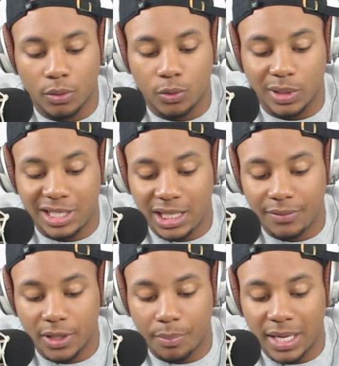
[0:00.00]
to
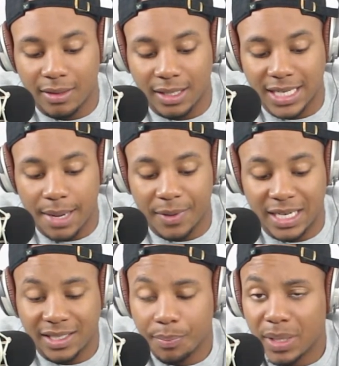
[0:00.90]
achieve and to make things happen. And
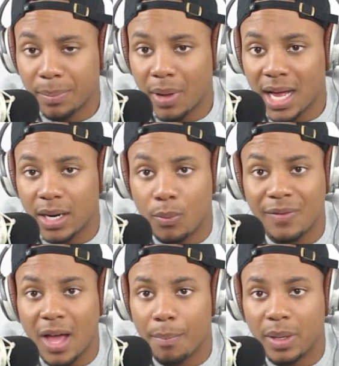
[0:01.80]
he's a big body, and
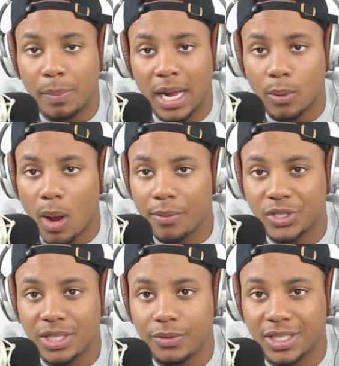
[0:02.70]
we've got big body wide
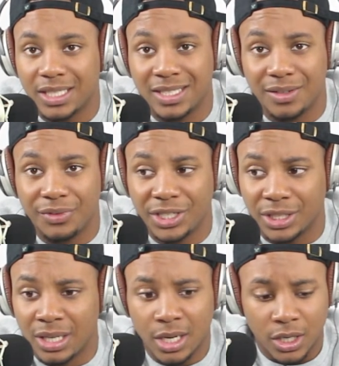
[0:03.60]
receivers in this division.